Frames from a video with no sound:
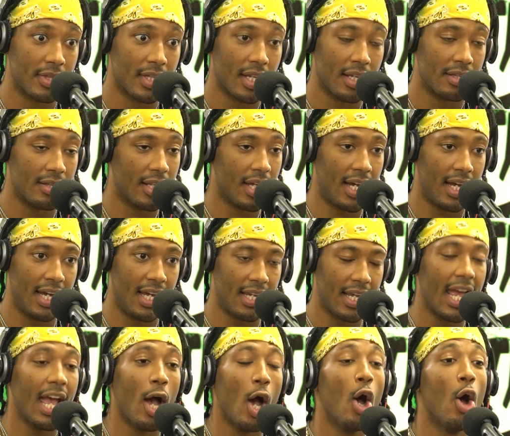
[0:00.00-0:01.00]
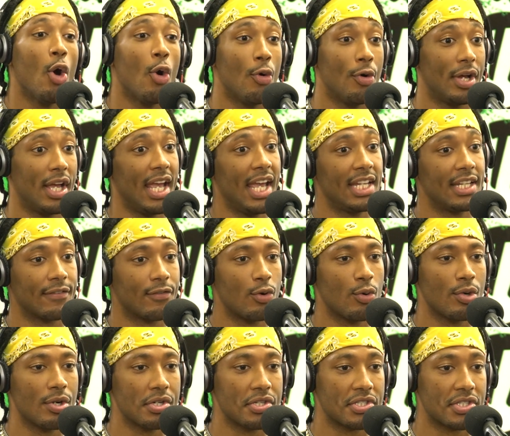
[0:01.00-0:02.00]
Like and of
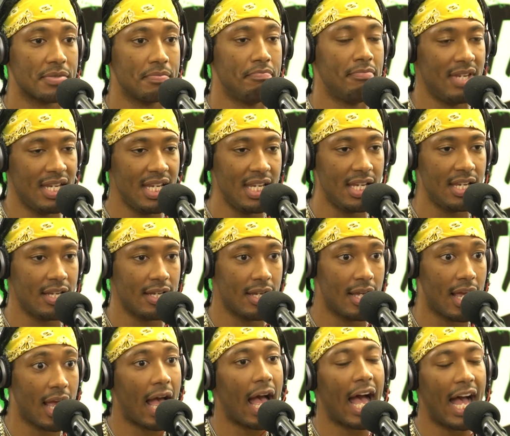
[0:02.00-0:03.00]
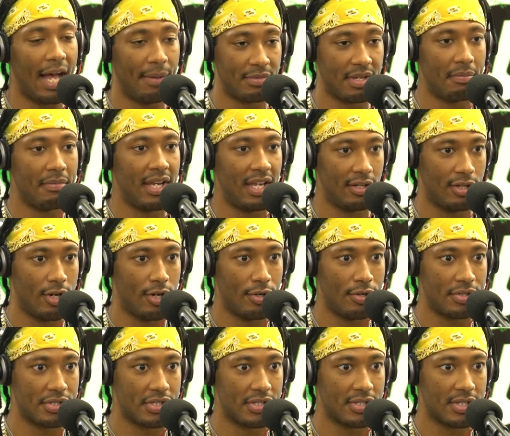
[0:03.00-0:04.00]
course I'm the main
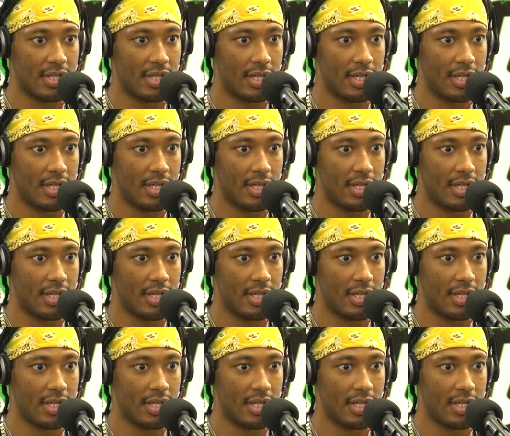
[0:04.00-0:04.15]
host.